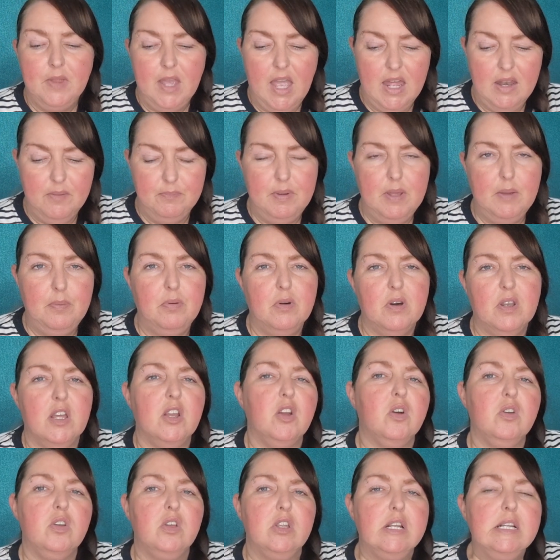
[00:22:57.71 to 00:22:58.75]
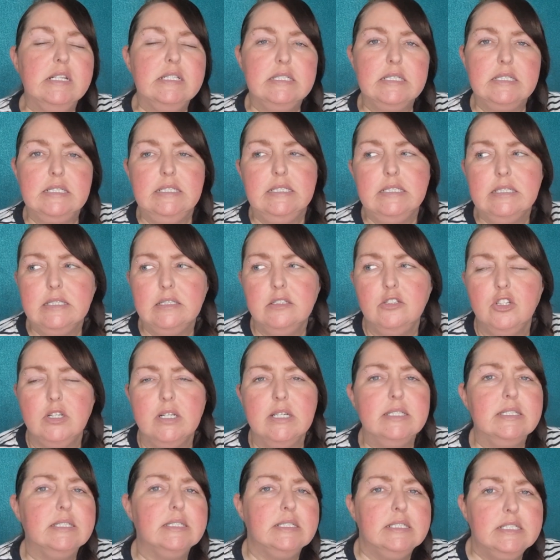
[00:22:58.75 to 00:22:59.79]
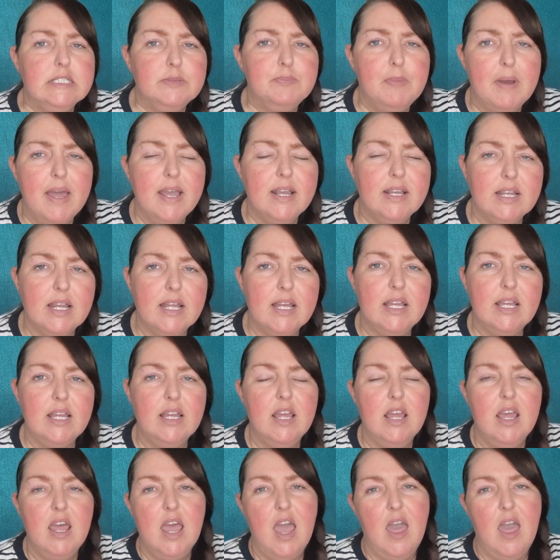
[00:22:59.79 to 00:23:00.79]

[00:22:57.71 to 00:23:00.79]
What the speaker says: and people are like, oh, you're a sleaze bag, right?